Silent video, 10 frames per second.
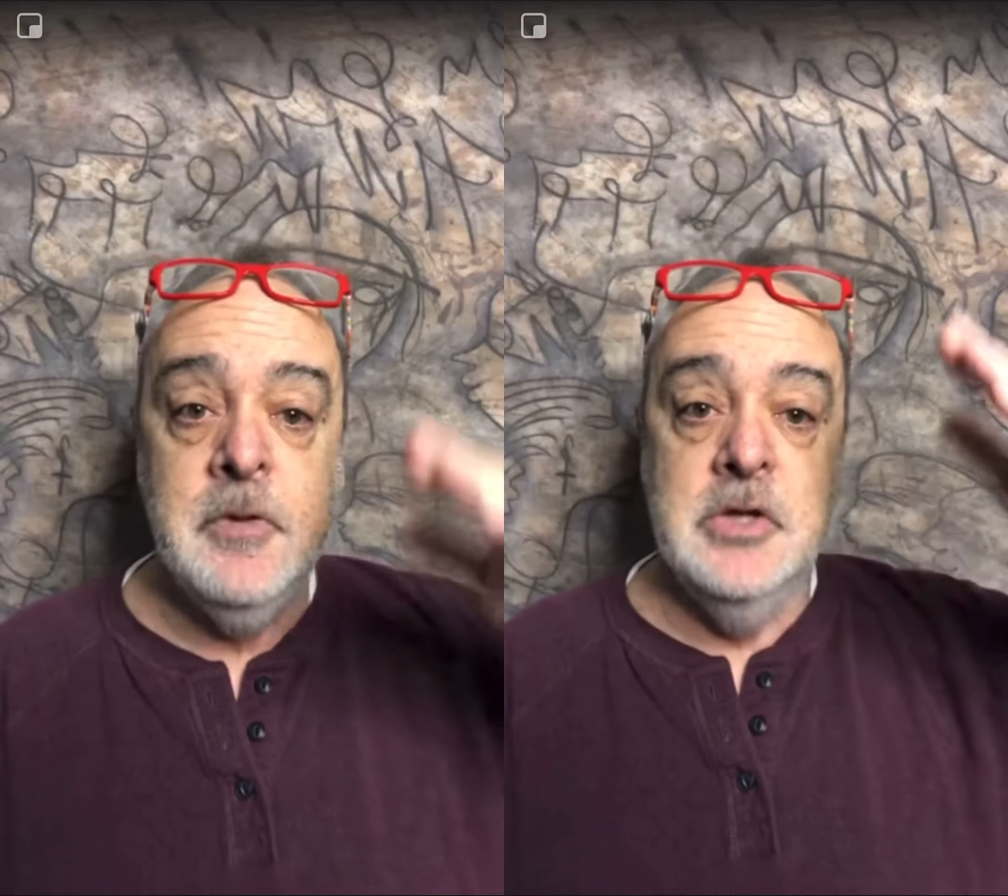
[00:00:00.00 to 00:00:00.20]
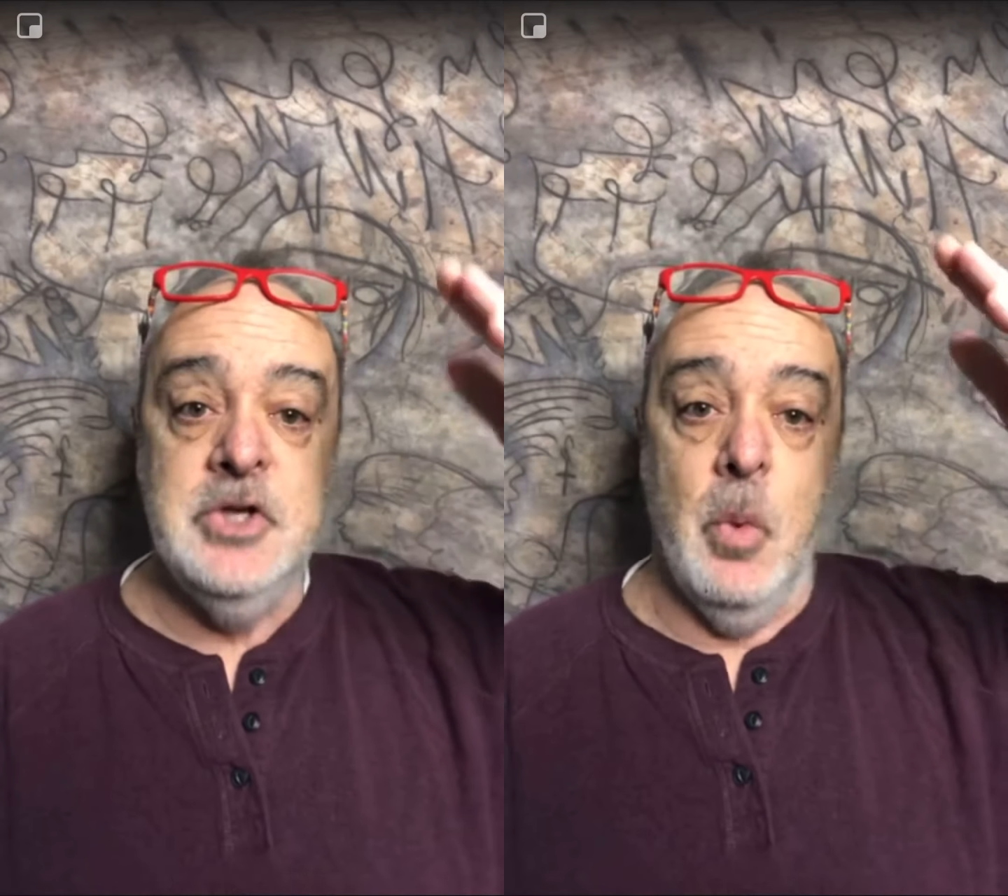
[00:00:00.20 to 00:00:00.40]

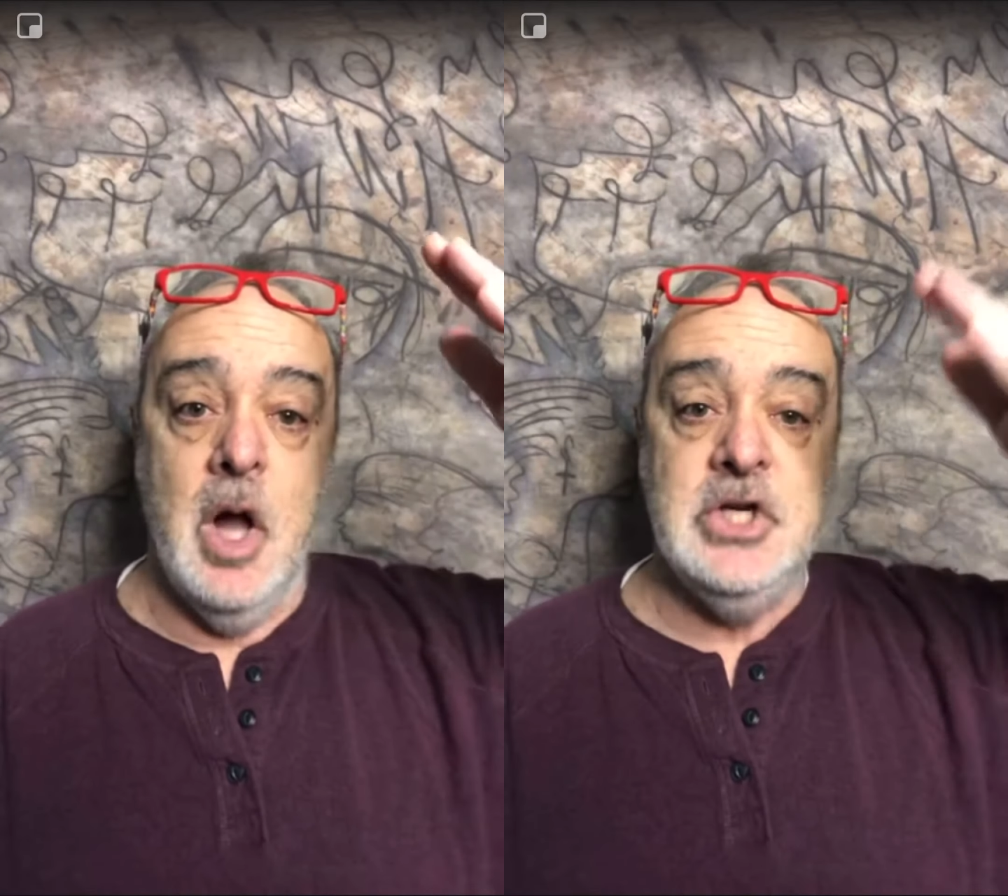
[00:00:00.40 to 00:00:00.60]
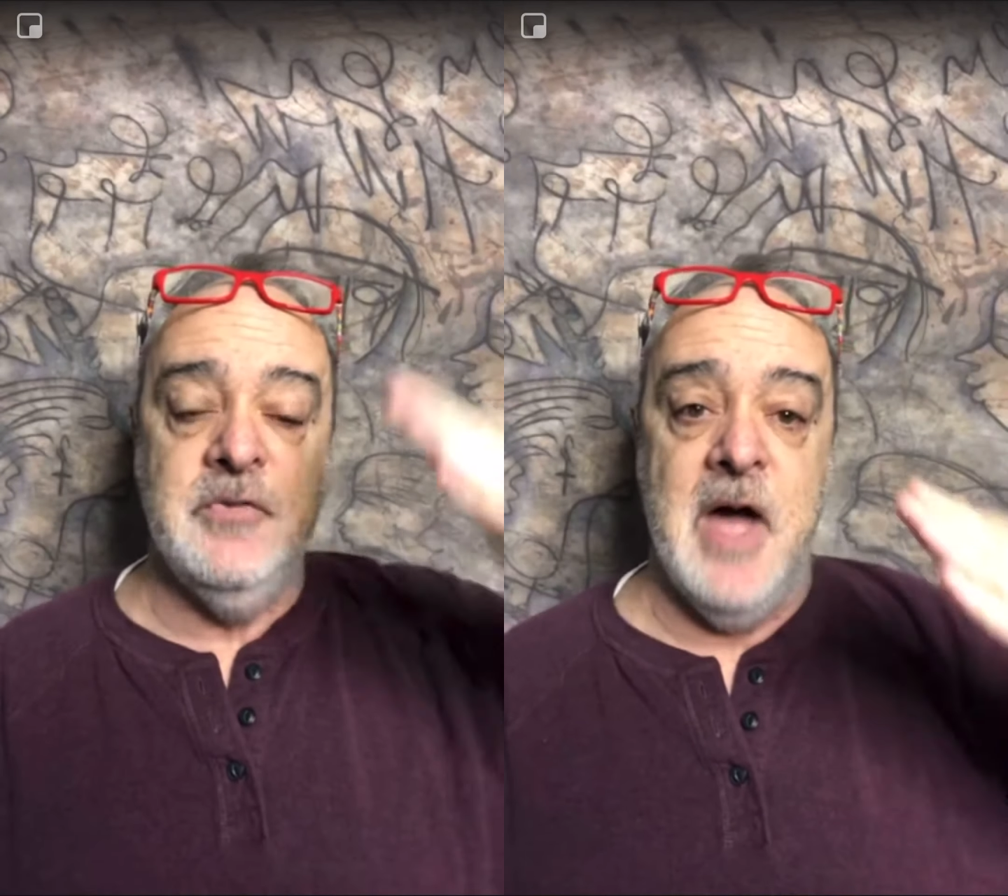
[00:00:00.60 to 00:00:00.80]
to
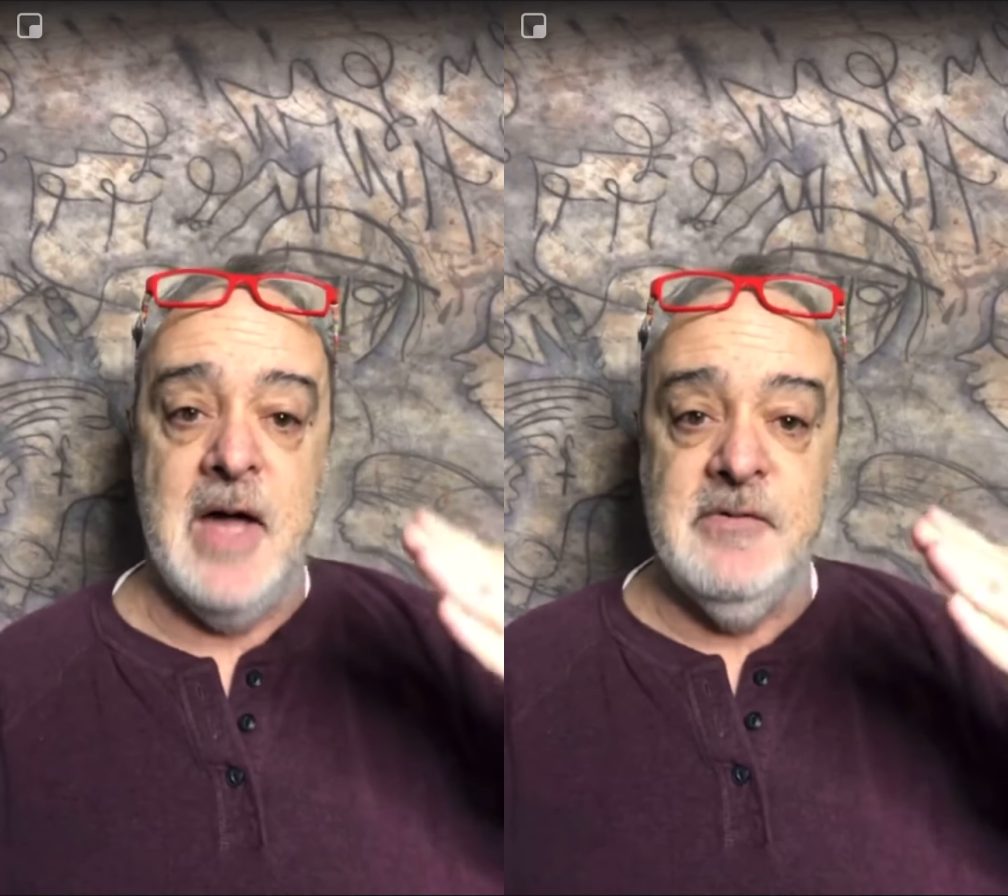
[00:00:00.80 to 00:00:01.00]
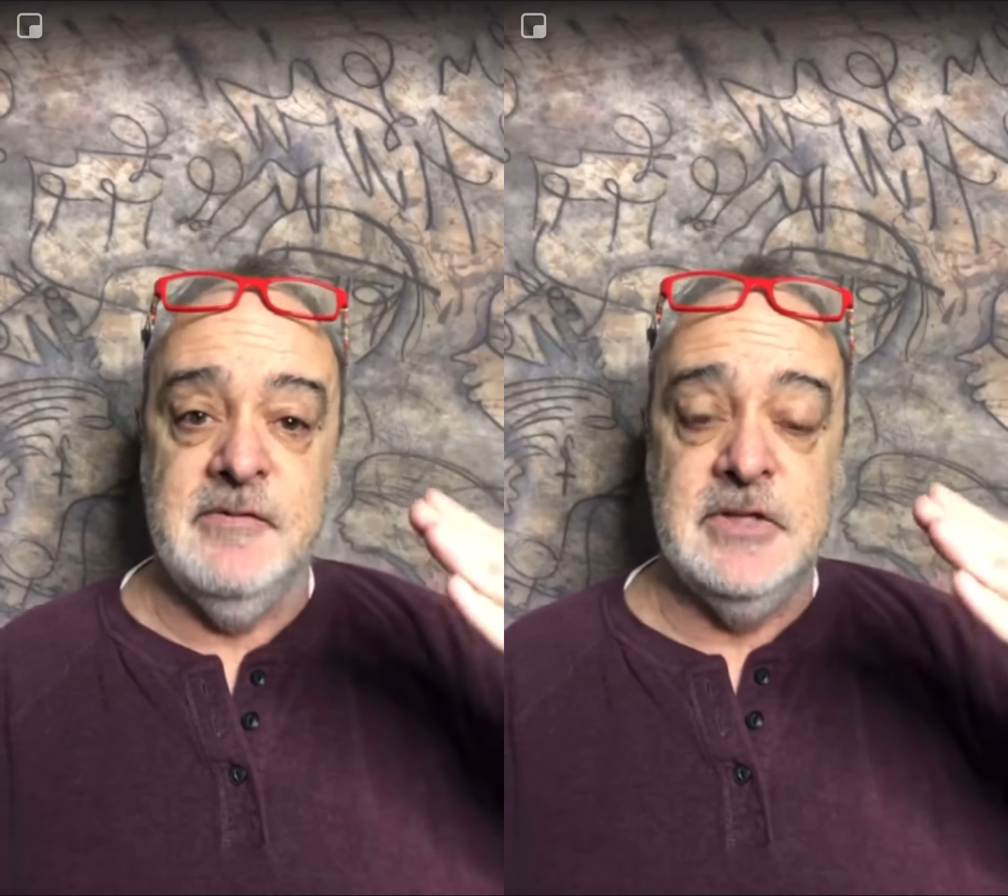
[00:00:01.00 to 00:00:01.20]
watch
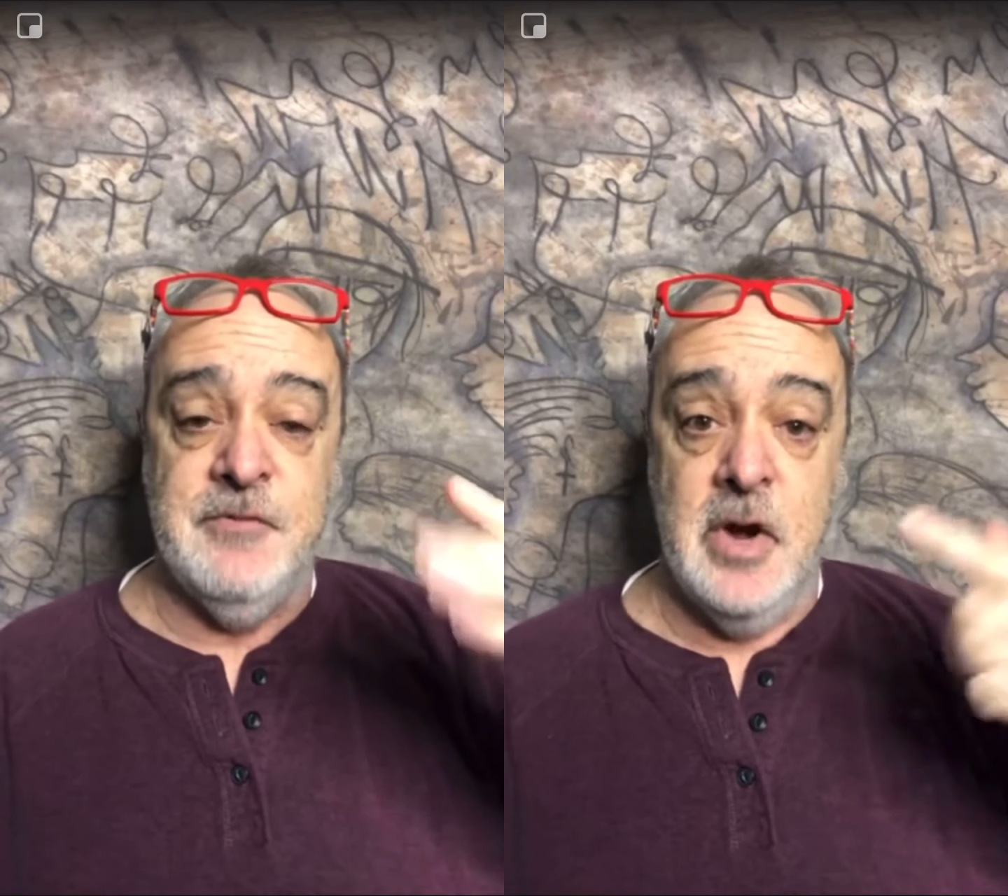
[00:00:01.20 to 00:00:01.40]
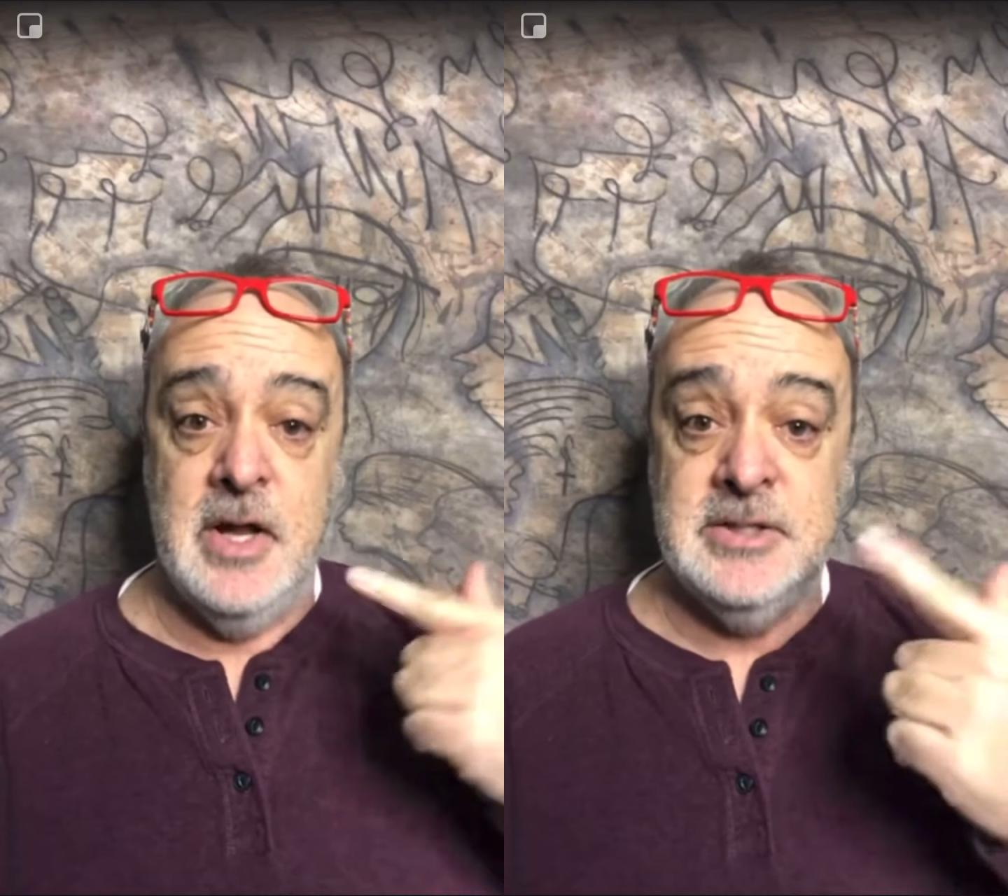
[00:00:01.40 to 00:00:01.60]
5 of his
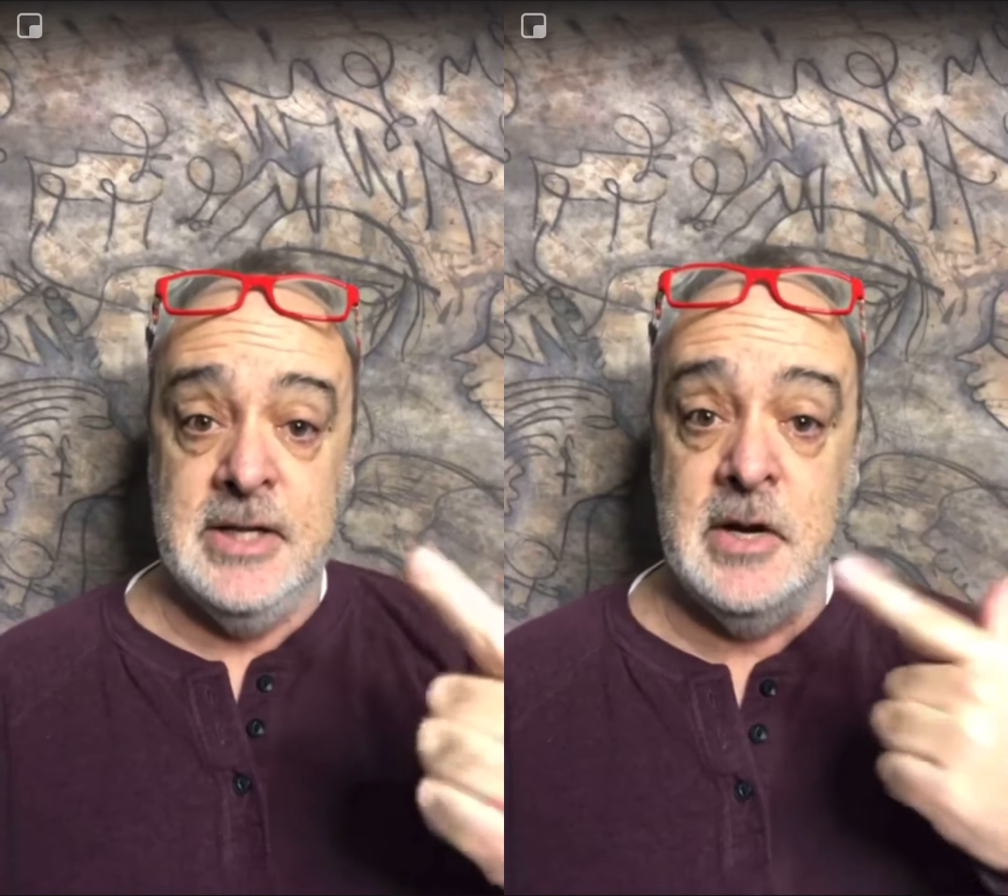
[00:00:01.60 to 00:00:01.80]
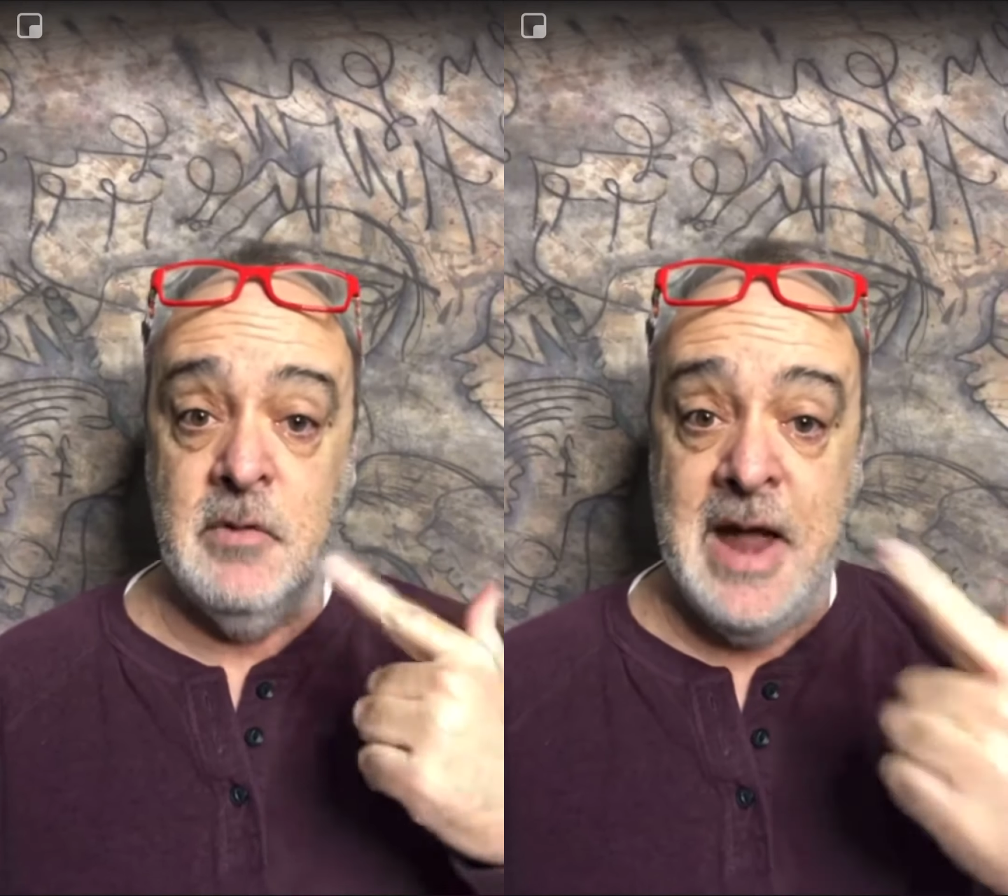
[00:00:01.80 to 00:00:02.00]
friends
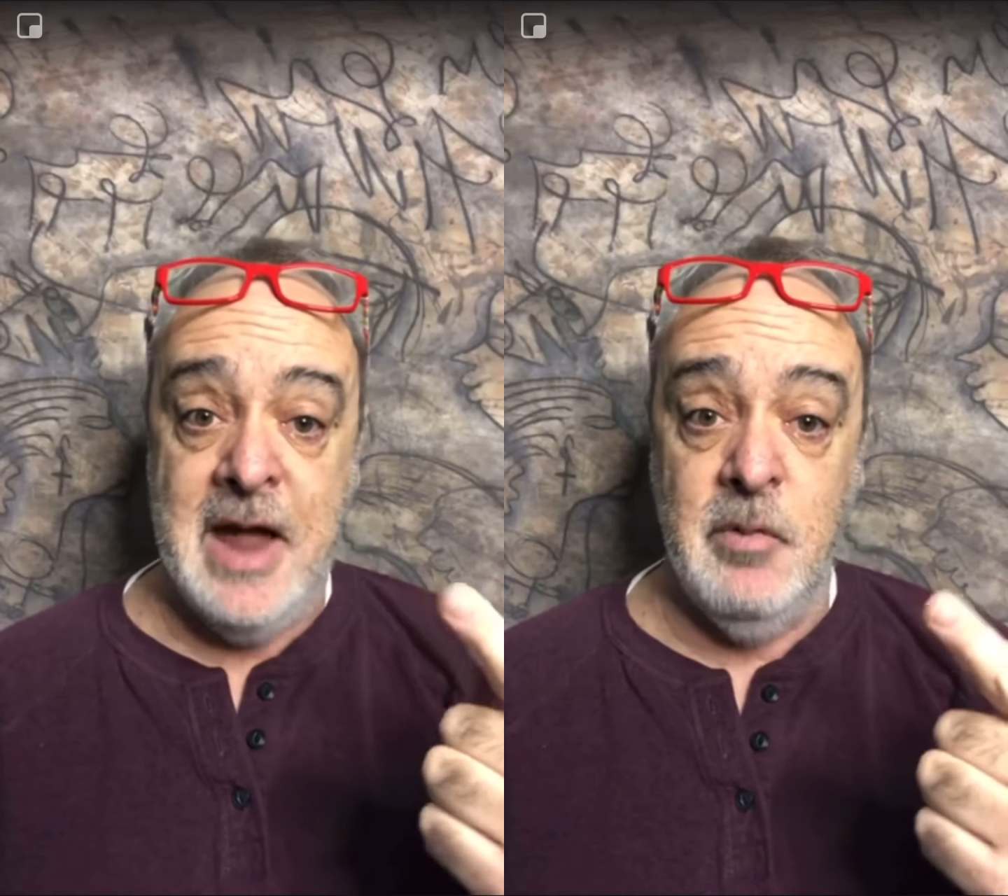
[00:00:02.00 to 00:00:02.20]
interact